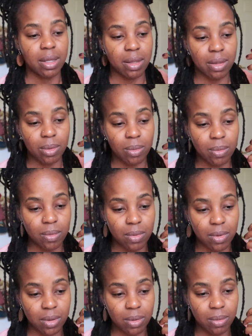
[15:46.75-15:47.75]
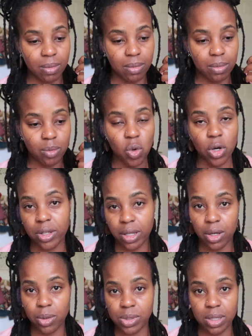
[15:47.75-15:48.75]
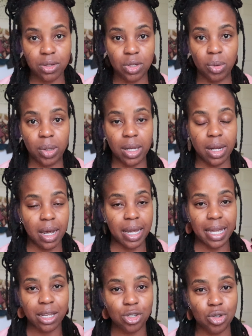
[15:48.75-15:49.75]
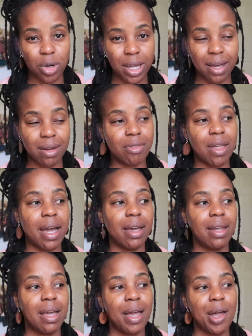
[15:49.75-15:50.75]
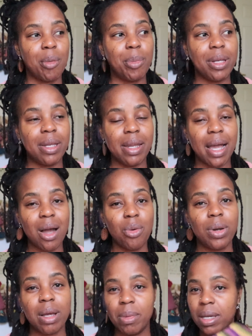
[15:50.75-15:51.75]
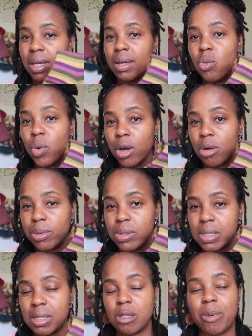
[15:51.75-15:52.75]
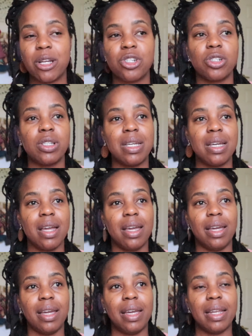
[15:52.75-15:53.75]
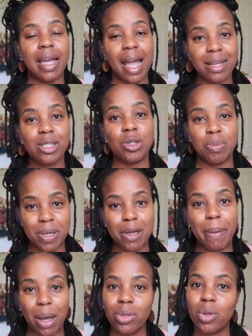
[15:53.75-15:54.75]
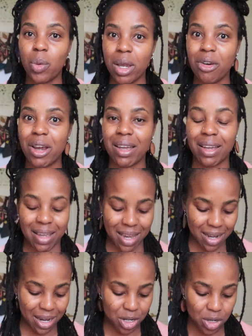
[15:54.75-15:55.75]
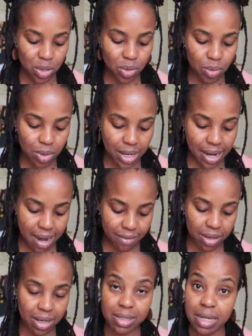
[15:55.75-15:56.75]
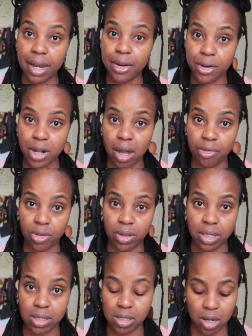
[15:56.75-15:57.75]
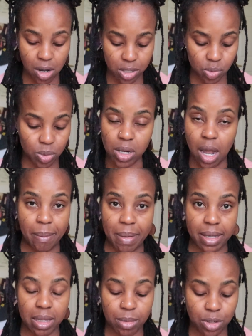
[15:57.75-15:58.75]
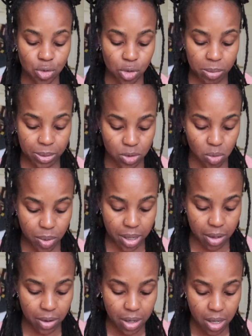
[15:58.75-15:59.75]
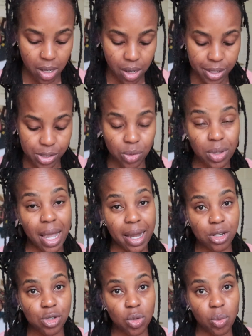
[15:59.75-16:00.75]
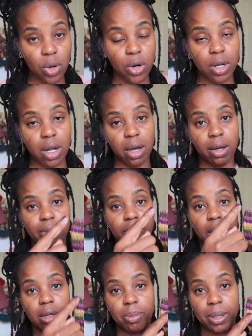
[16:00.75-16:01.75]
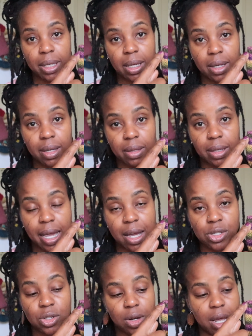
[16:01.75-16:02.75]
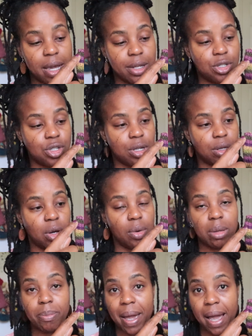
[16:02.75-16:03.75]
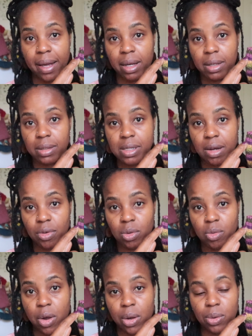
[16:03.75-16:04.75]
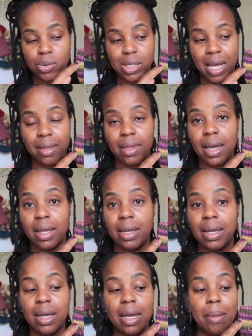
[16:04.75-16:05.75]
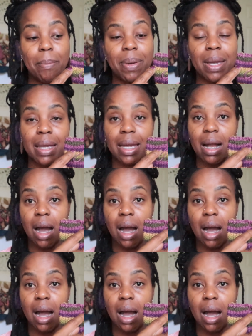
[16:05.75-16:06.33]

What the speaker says: the work that goes into it, and I get joy out of that. But now when I'm making wearables especially, it has to be about the wearing, and I knew that having a tighter cuff on these socks would not make them enjoyable to wear. So the extra work of unpicking the cast on edge, going back several rows, and then picking